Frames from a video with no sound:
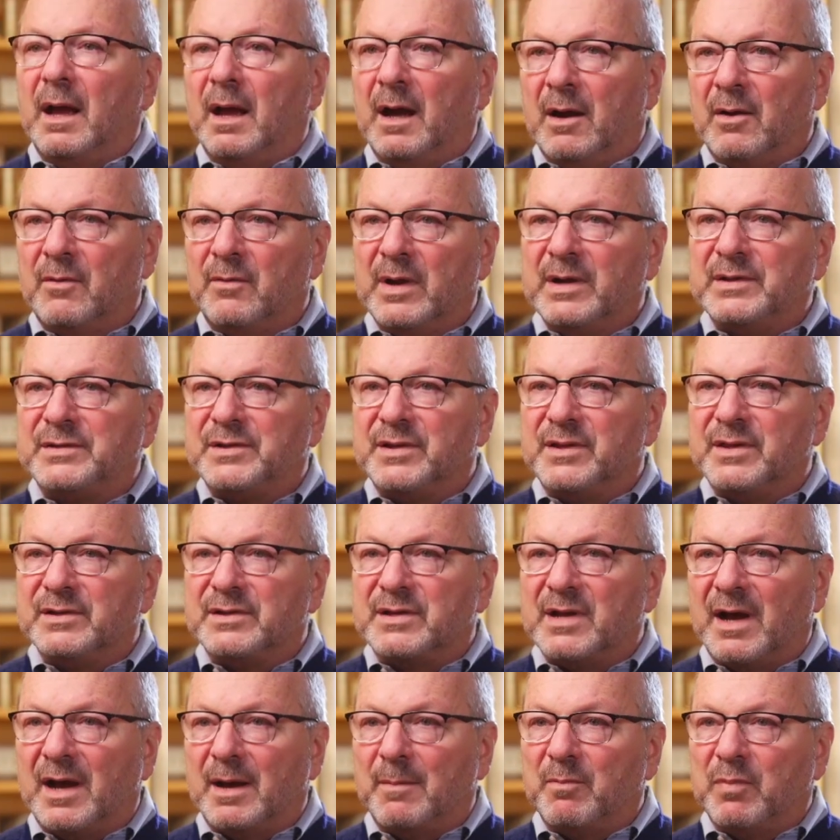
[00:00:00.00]
Our Race to the
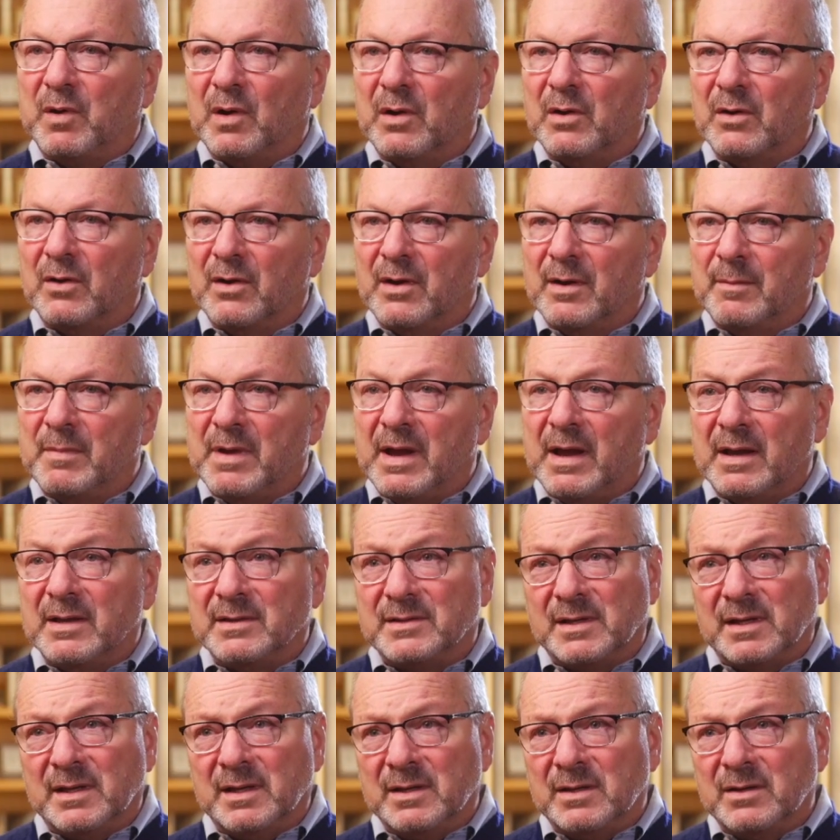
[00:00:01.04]
Top program has
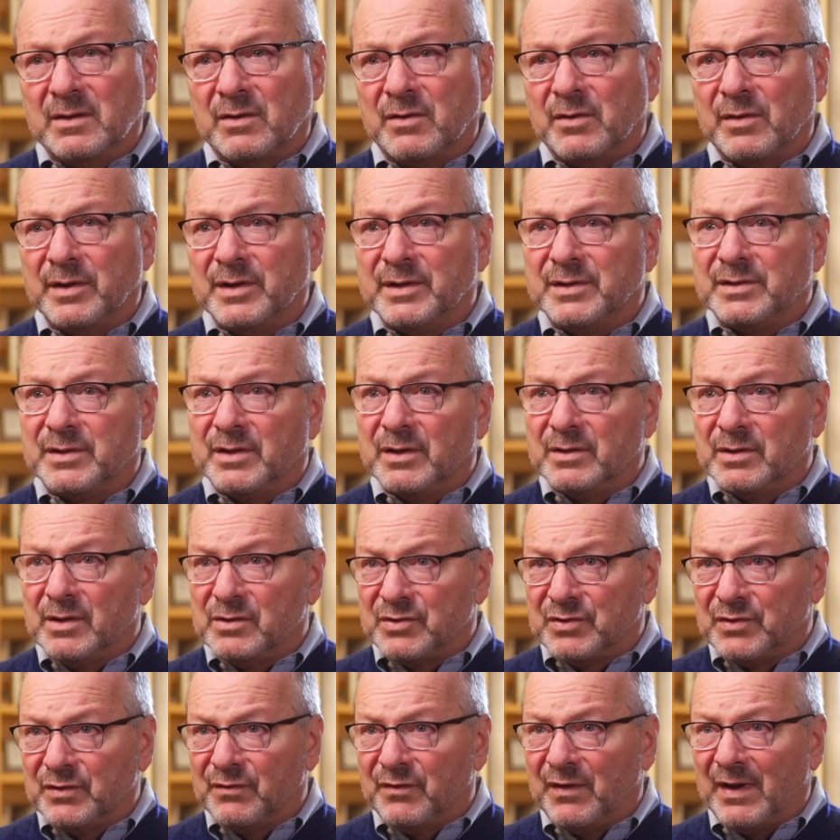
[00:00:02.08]
increased the
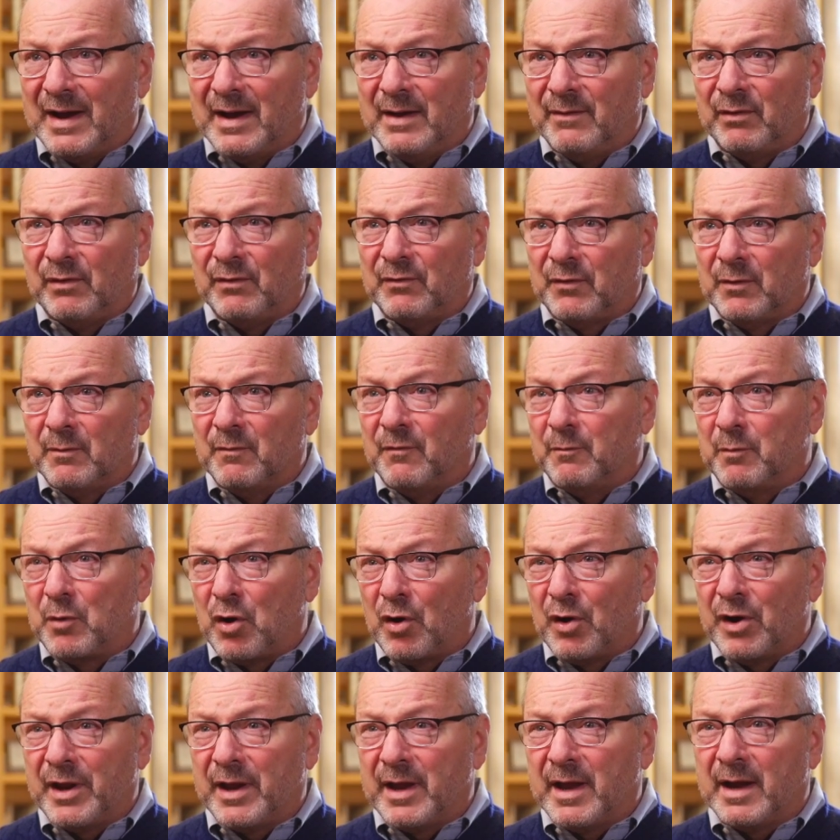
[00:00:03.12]
survival from
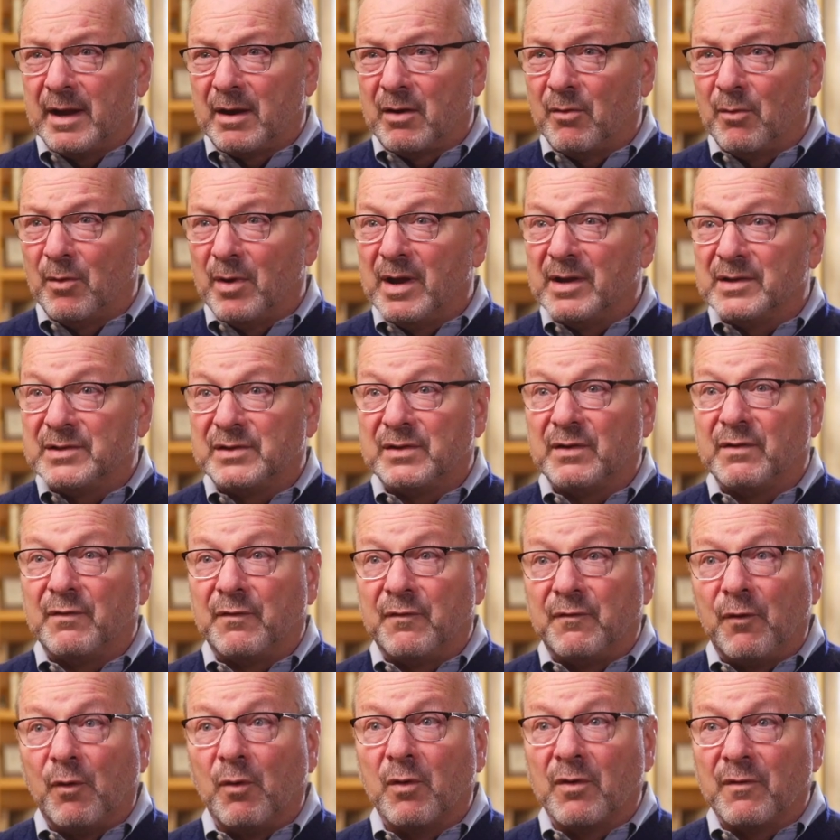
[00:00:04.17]
cardiac arrest
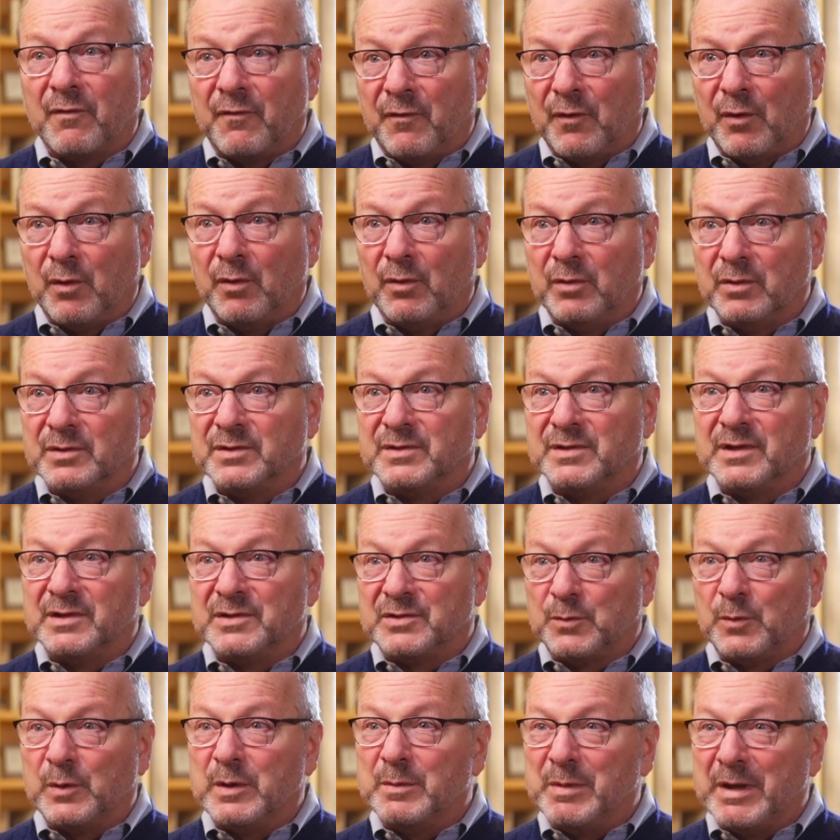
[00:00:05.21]
fourfold
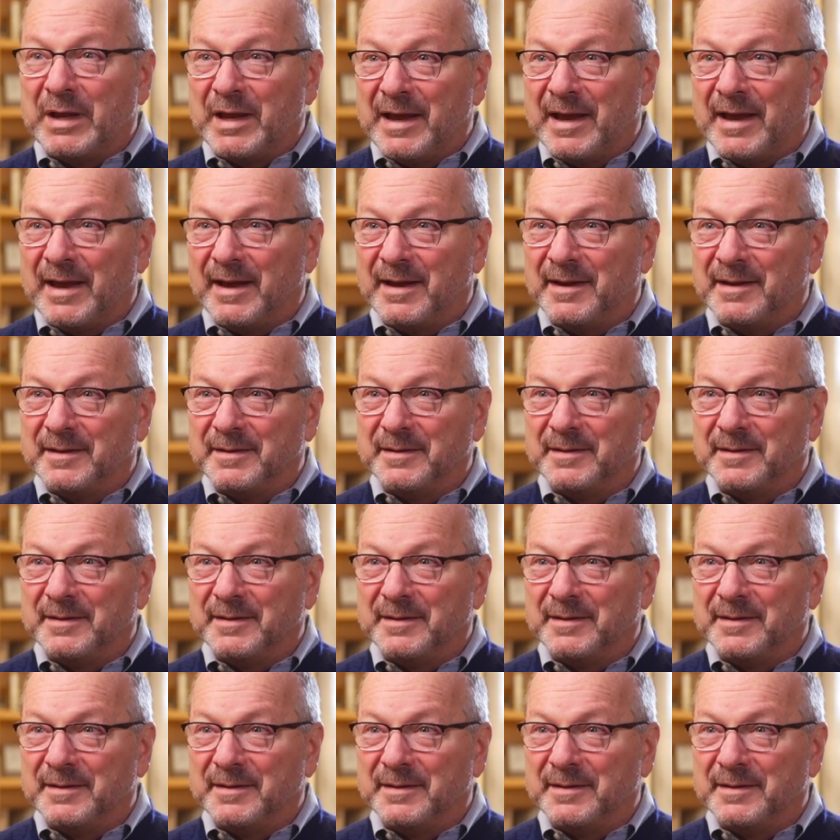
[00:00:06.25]
since we began.